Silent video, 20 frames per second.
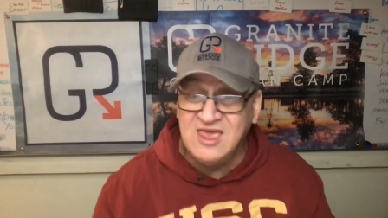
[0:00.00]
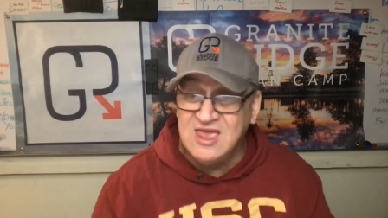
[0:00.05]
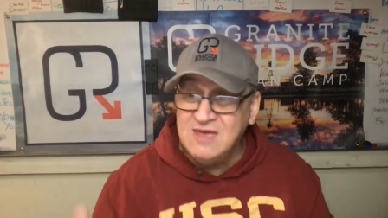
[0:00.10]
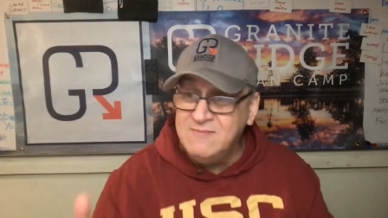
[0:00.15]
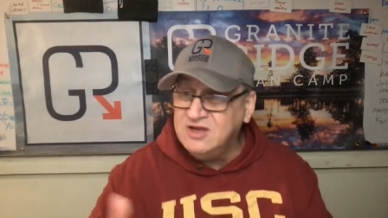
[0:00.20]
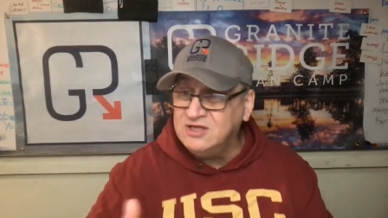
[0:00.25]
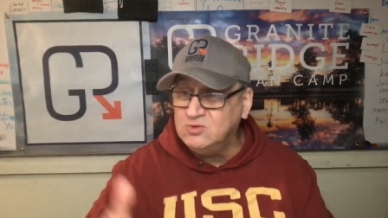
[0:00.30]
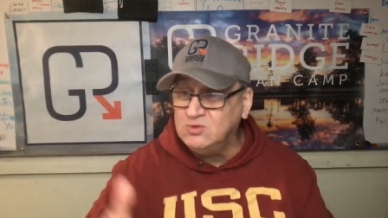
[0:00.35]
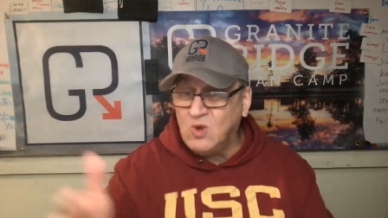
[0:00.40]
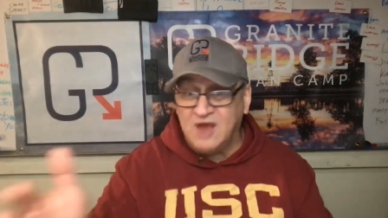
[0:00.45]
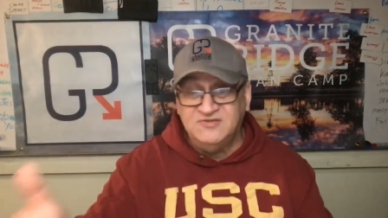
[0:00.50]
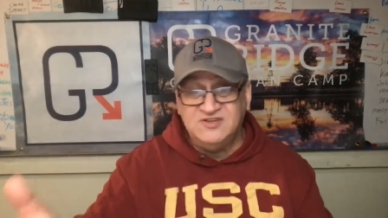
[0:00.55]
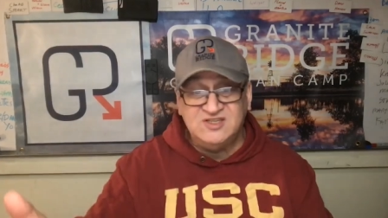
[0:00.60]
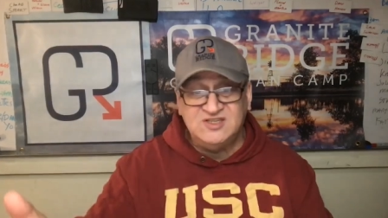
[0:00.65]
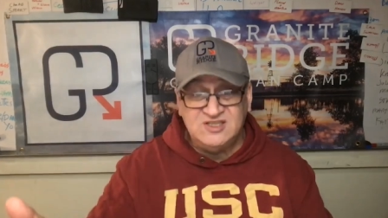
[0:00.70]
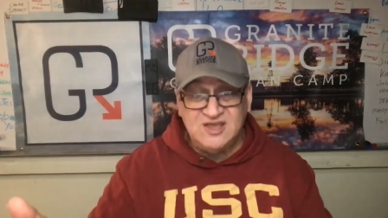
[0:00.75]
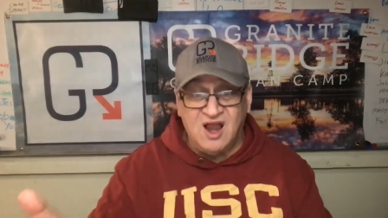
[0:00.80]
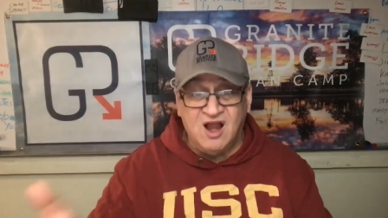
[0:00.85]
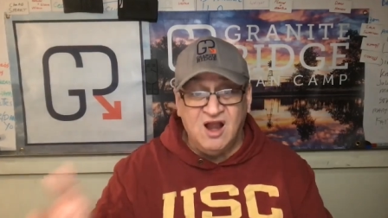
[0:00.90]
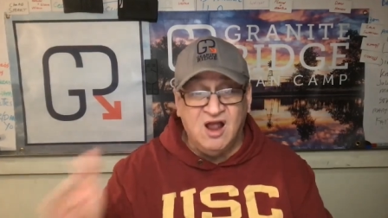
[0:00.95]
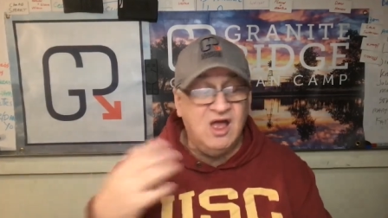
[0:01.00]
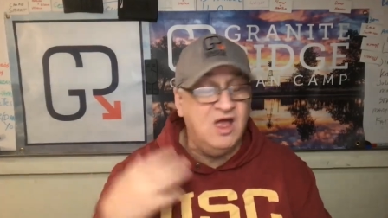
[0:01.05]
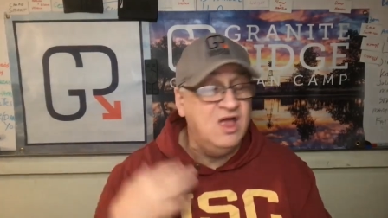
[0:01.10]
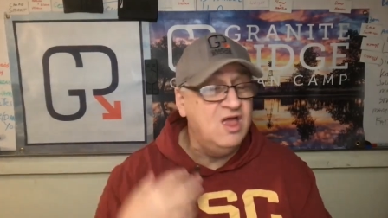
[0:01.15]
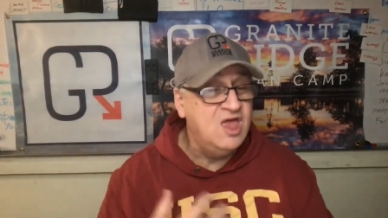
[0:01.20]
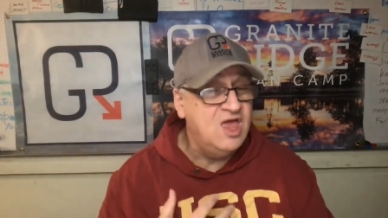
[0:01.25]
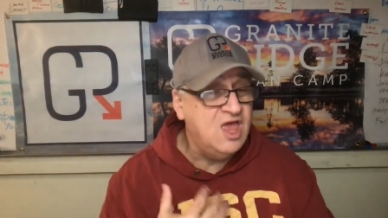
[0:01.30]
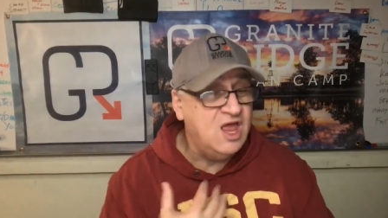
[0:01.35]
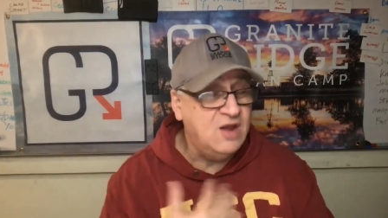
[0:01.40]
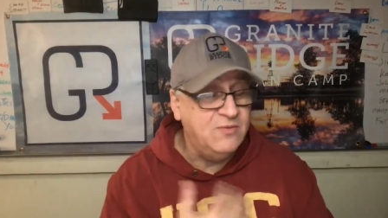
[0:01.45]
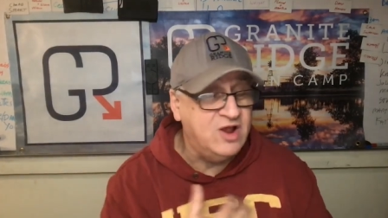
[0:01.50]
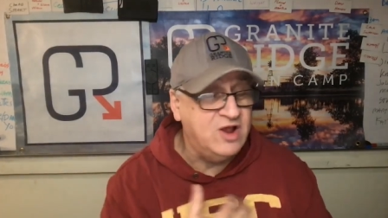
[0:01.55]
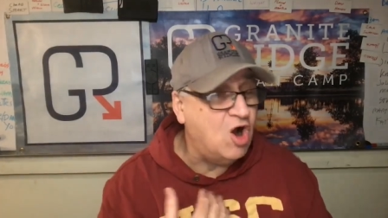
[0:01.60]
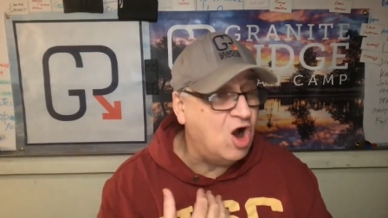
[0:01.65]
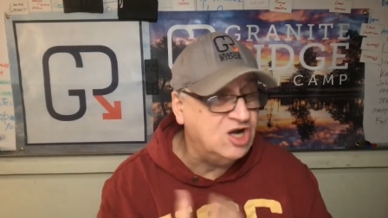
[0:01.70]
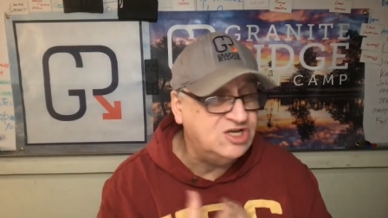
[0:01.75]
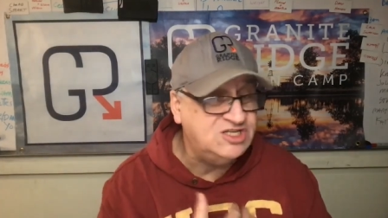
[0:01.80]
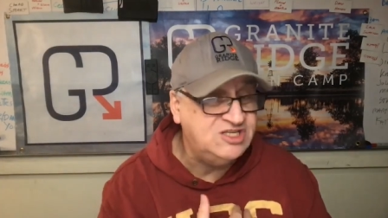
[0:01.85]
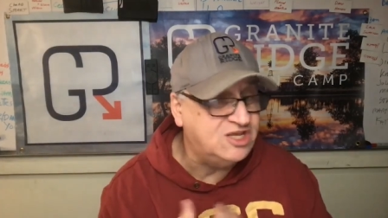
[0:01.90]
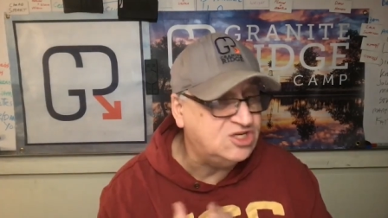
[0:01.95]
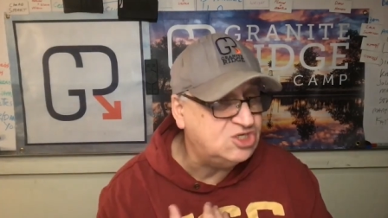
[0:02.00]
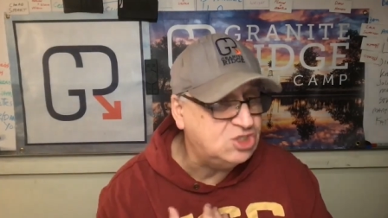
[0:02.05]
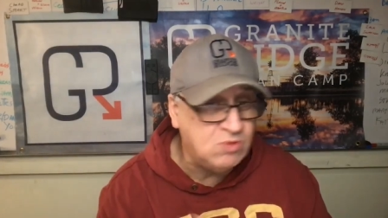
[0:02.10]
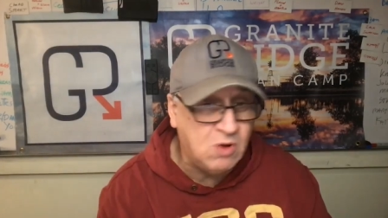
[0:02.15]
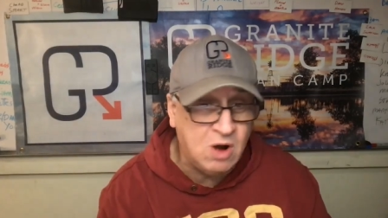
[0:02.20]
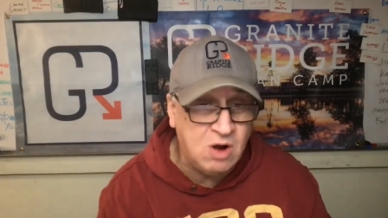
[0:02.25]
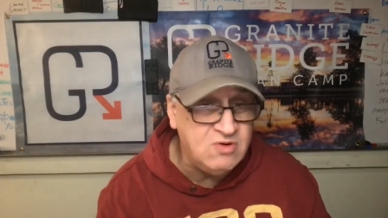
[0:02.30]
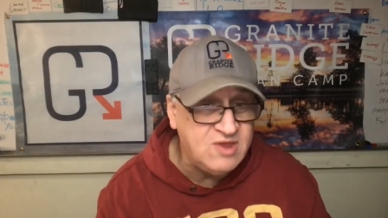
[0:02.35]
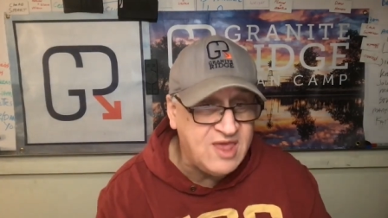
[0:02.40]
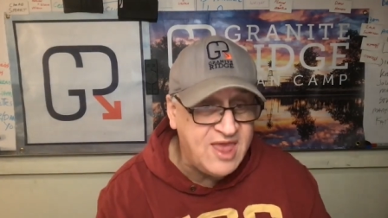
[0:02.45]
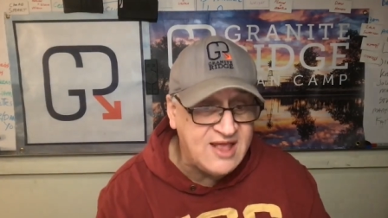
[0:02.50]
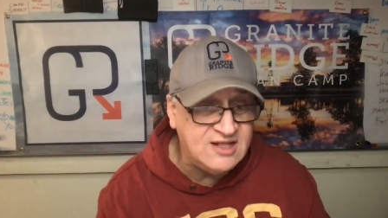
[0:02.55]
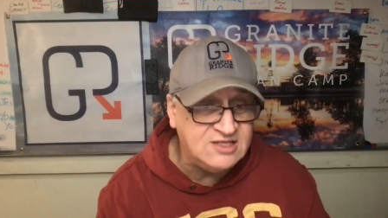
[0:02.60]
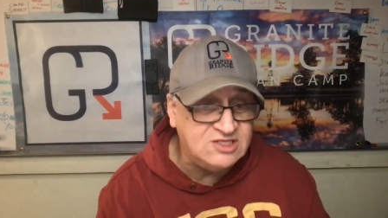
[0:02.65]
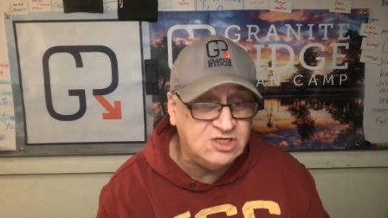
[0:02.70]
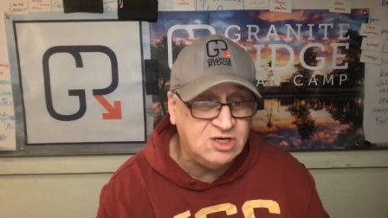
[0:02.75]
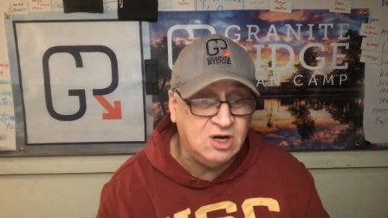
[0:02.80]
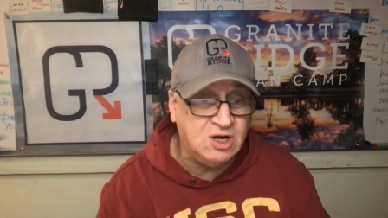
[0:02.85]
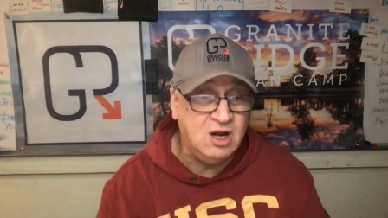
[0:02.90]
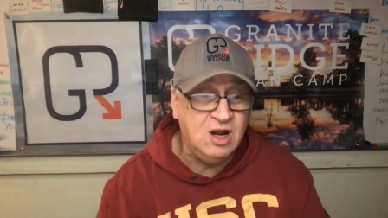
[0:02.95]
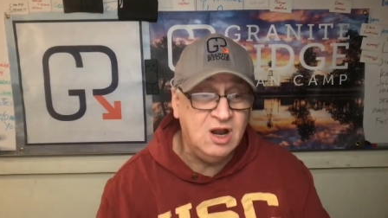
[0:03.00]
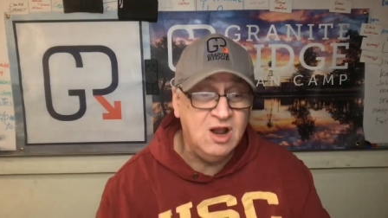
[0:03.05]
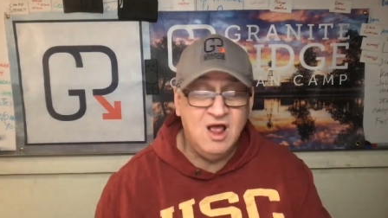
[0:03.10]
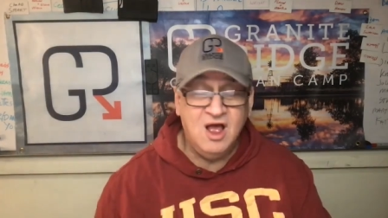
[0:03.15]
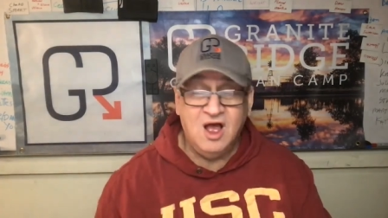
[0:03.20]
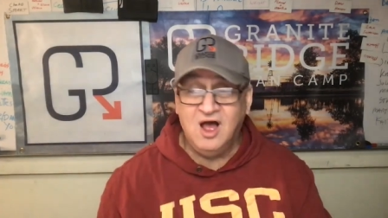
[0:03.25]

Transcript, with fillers: him and his wife Sarah, in regards to his throat cancer.